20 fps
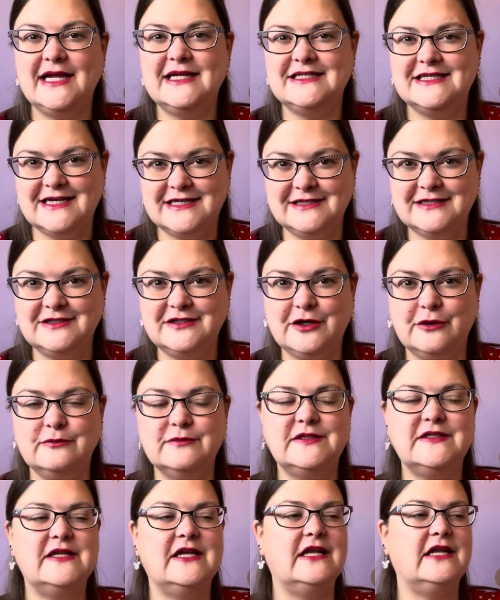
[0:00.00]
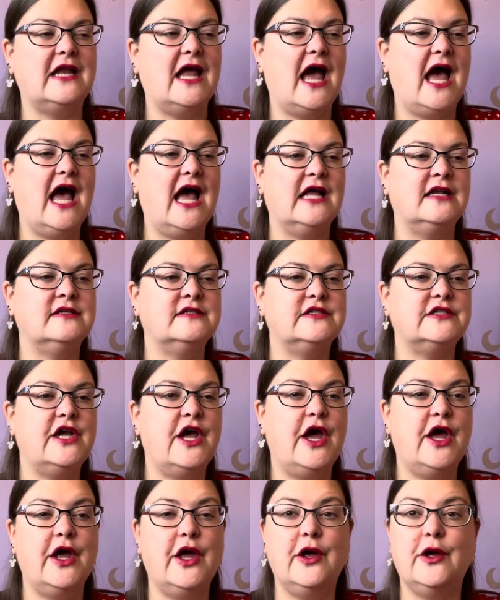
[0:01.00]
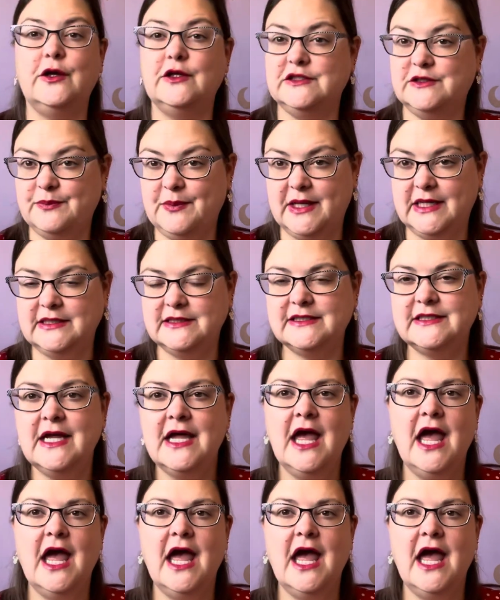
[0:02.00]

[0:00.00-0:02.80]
Tessa Thompson and her husband.